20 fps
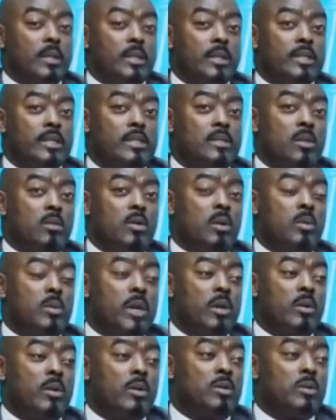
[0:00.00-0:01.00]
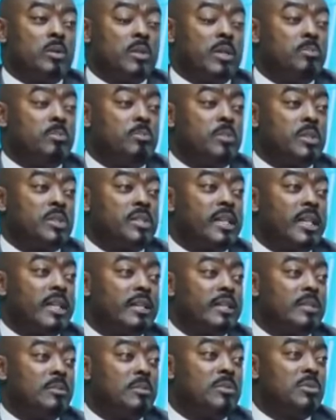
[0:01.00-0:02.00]
There is no way we are going to keep
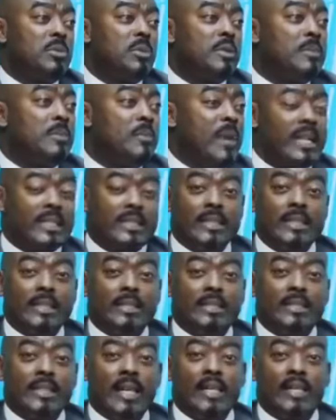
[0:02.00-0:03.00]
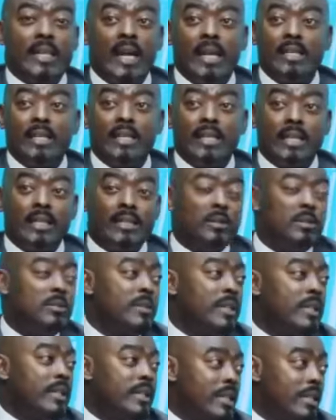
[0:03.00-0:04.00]
posturing before the masses, and at the end
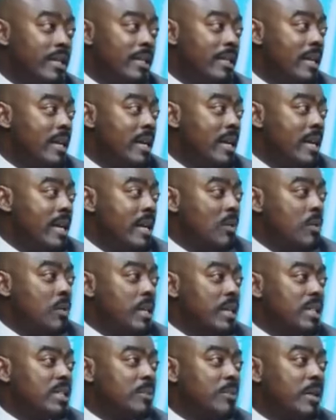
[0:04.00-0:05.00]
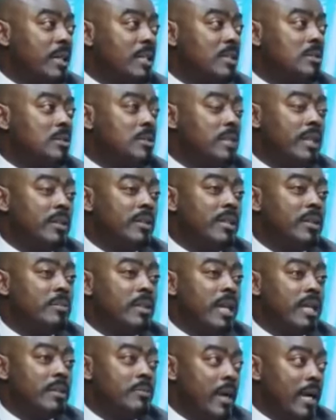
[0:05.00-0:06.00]
of the day, we expect to tell
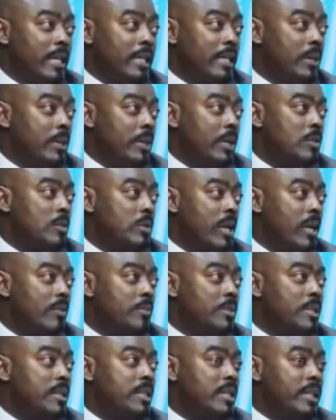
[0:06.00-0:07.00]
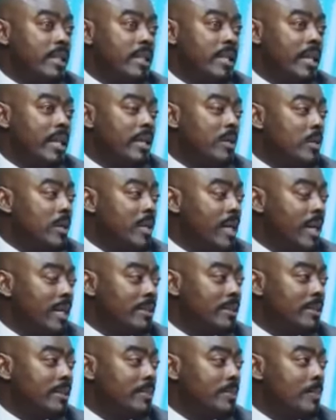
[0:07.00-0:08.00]
them that, by the way, we have been declared
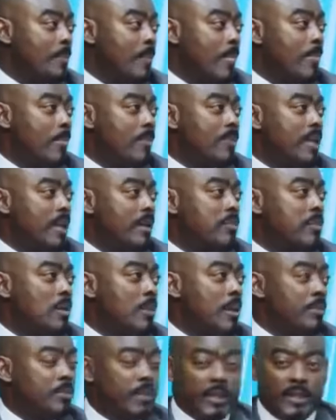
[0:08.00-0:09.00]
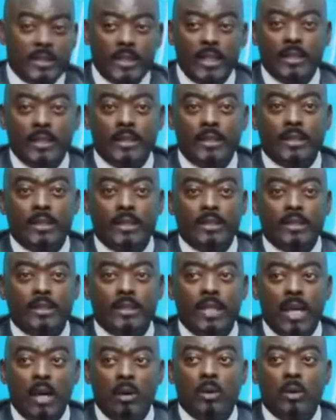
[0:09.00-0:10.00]
winners. The former president
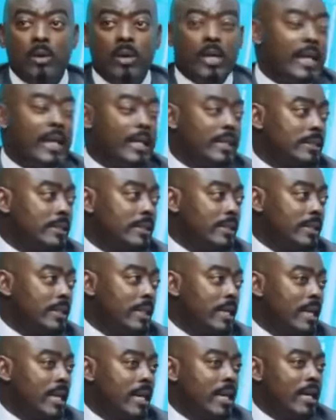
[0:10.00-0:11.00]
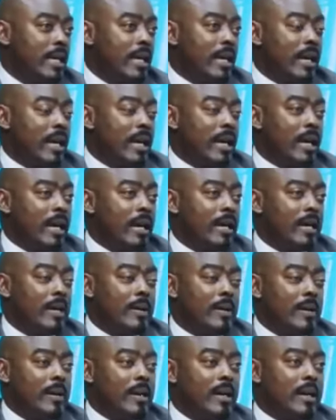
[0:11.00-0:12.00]
is now organizing
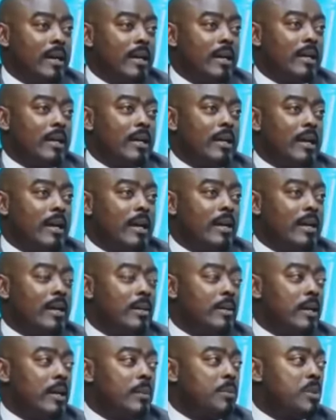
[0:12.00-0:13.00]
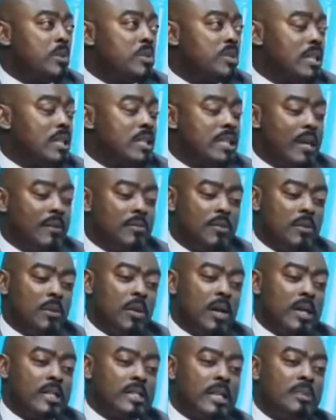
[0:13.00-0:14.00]
a procedure
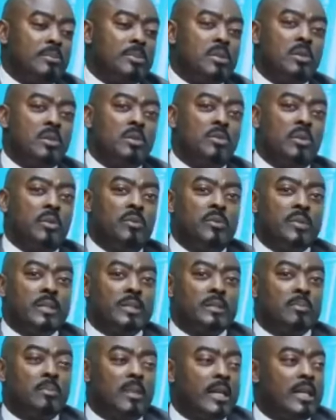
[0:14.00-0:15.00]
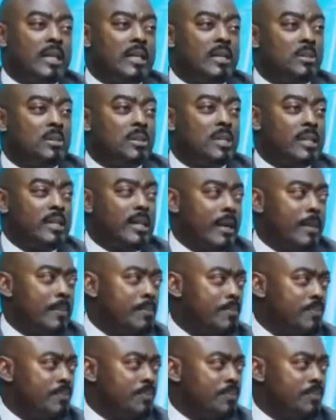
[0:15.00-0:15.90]
for assumption of office by a new leader.